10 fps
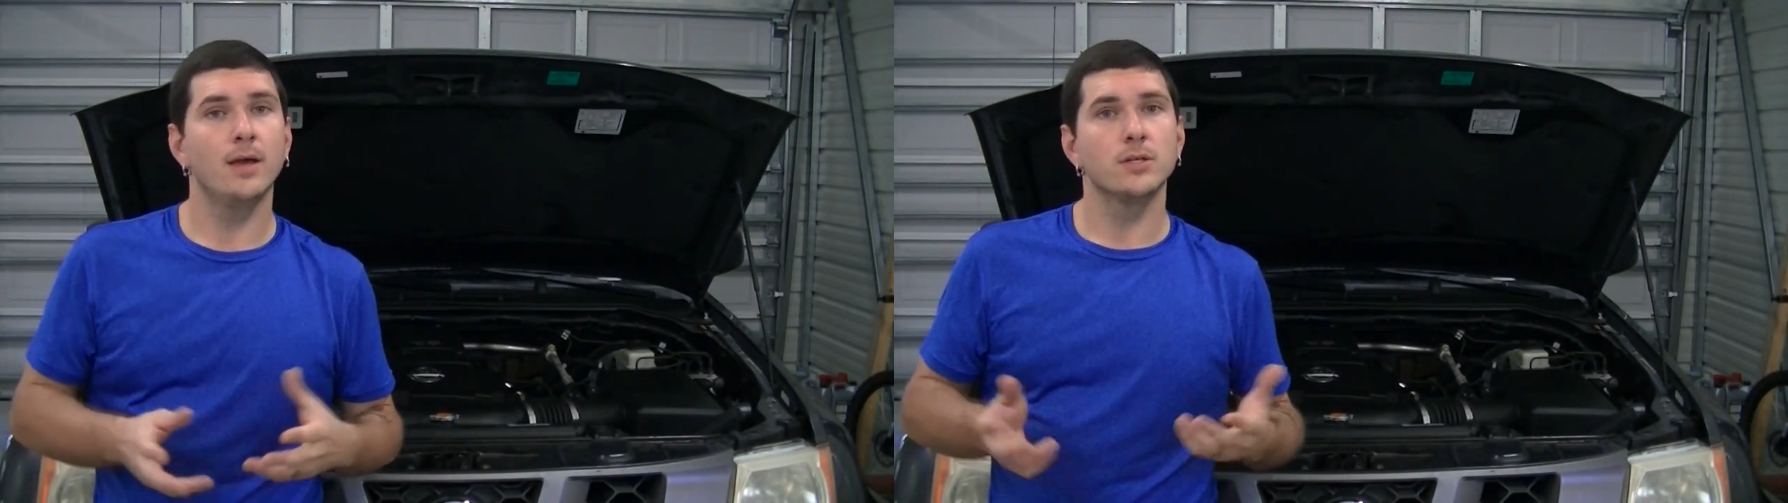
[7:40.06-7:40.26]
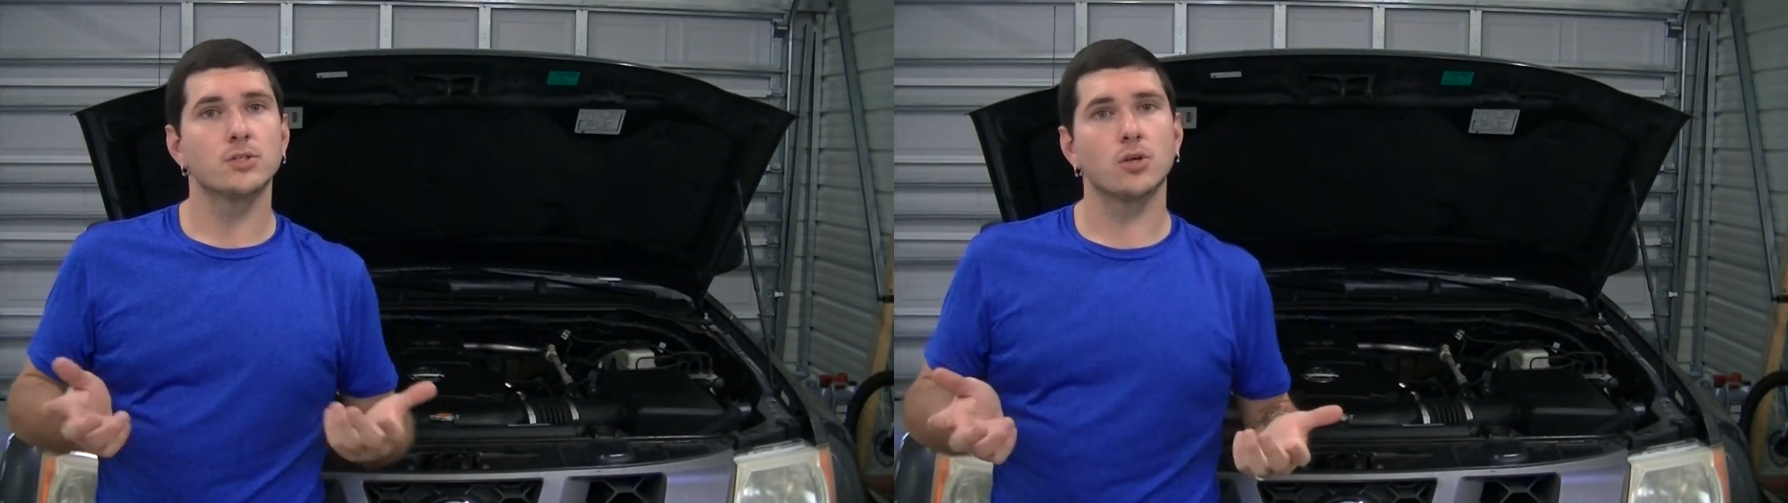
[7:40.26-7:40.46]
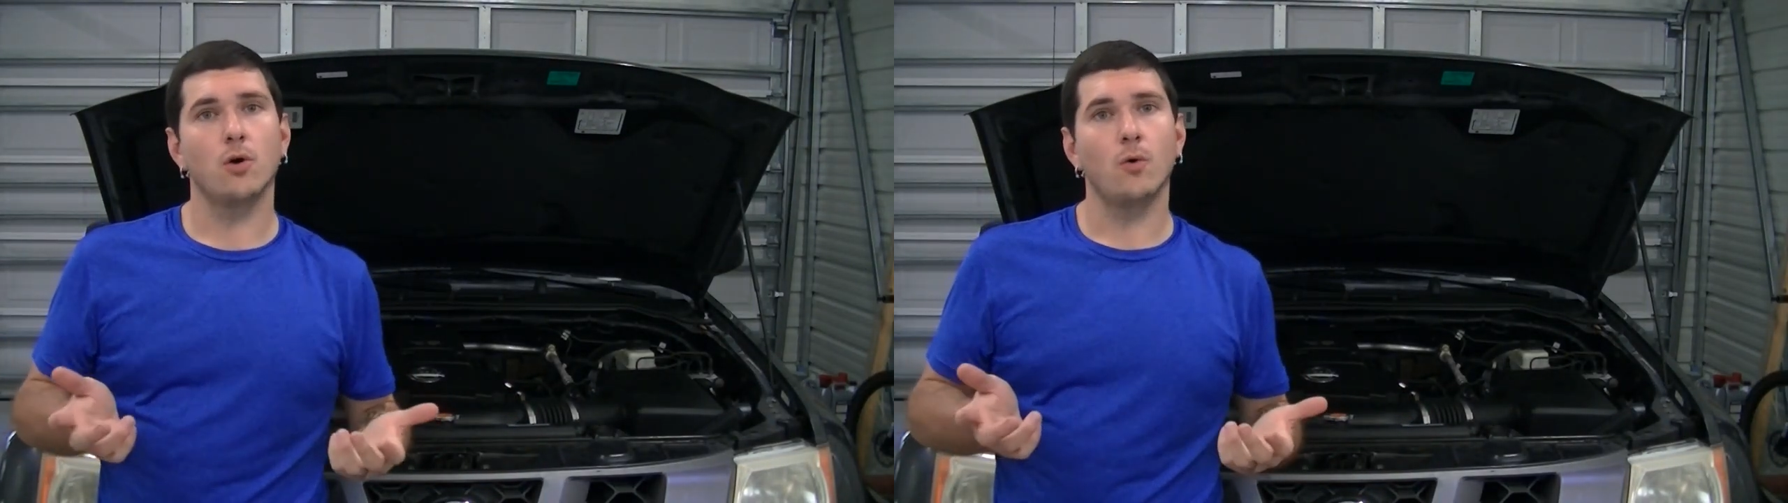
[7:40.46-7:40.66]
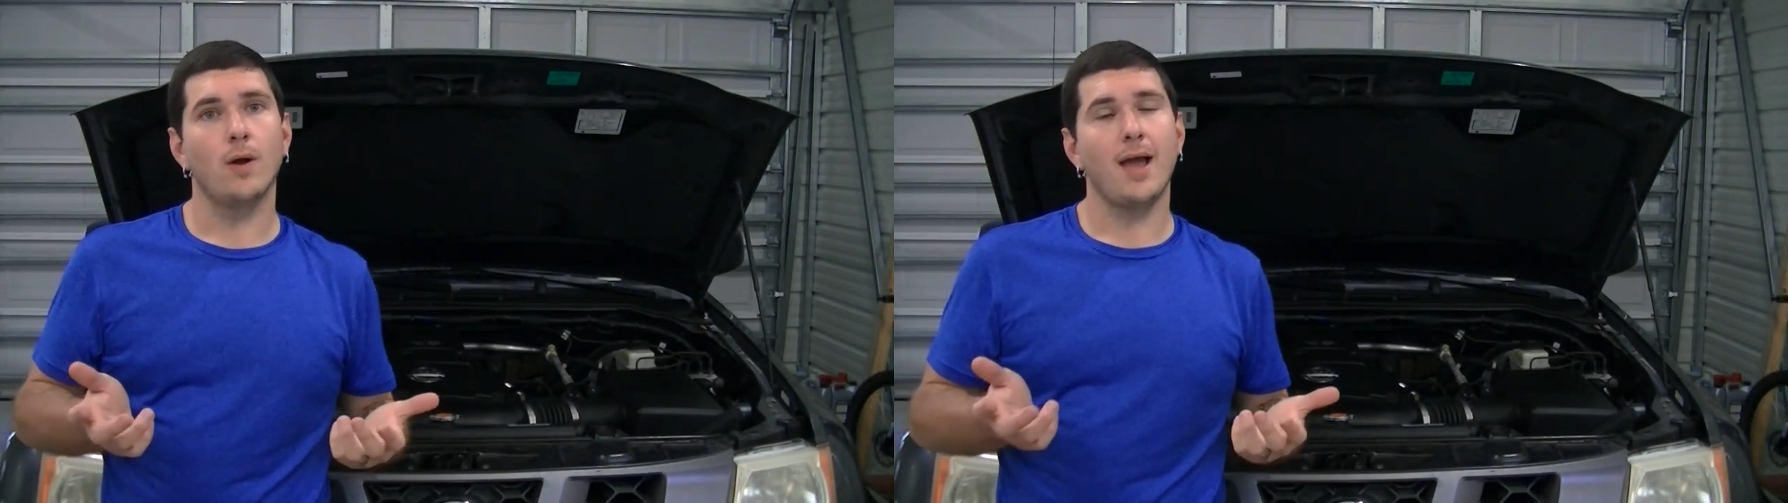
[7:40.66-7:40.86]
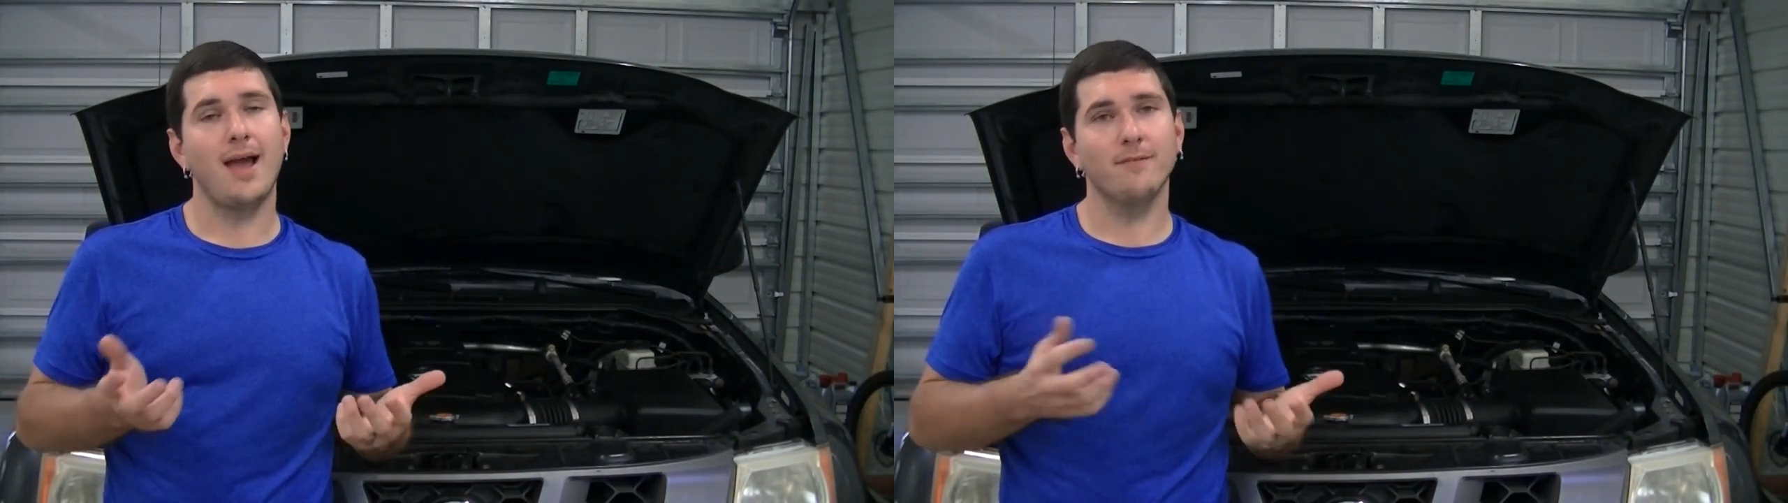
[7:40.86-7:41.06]

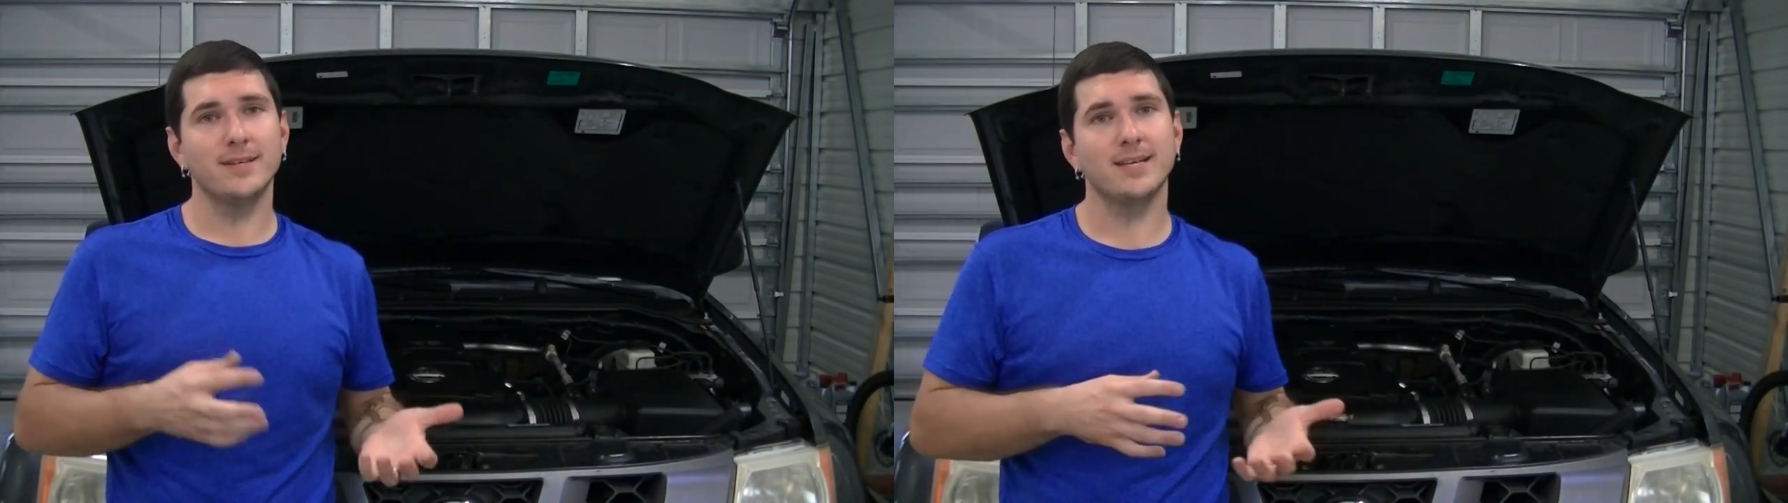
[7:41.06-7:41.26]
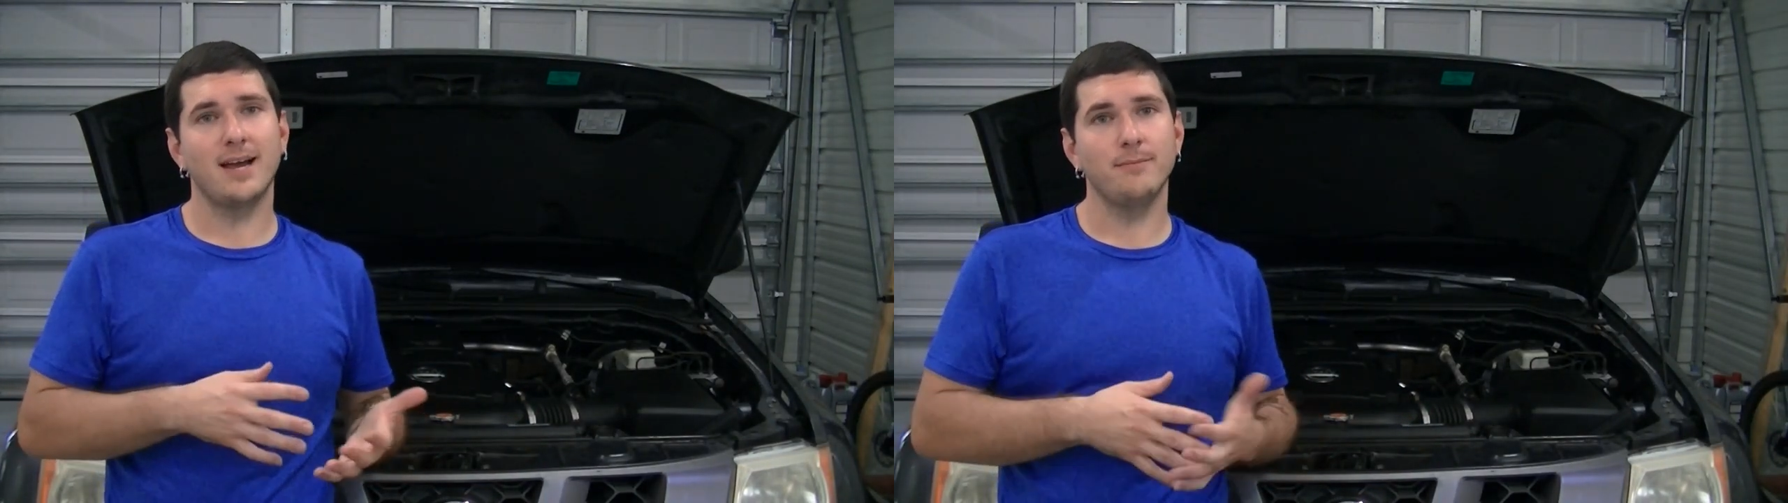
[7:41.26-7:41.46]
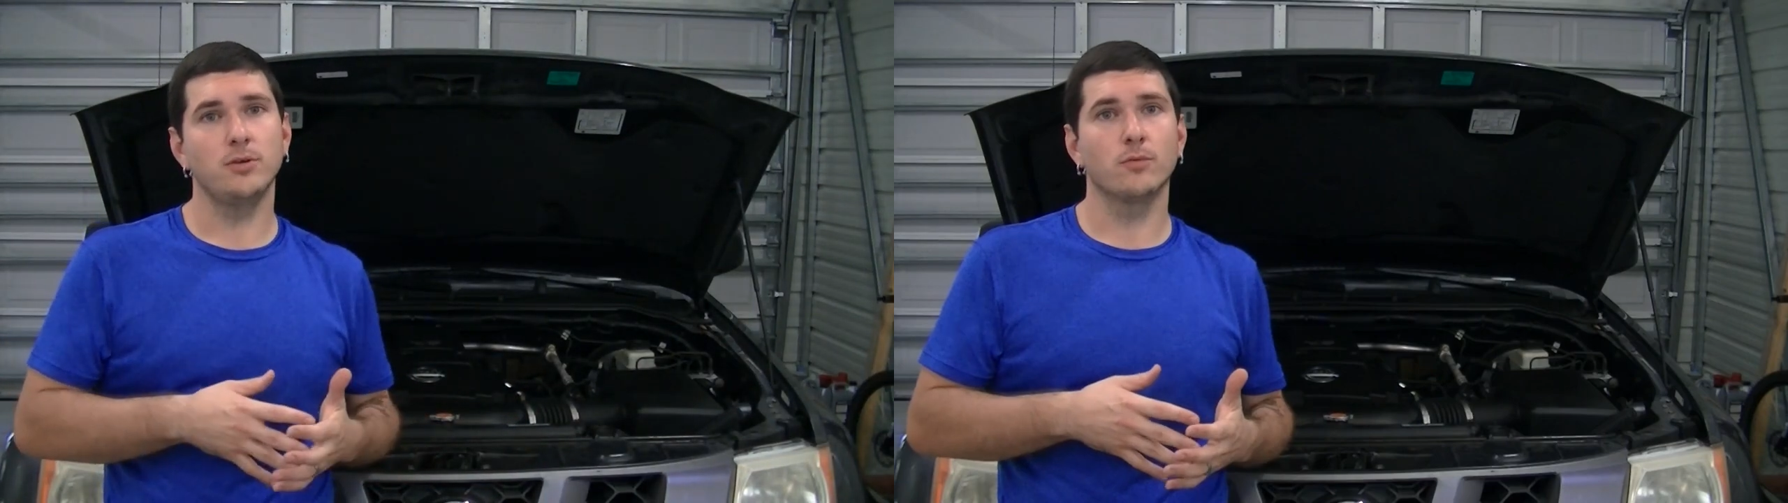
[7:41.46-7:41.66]
So every time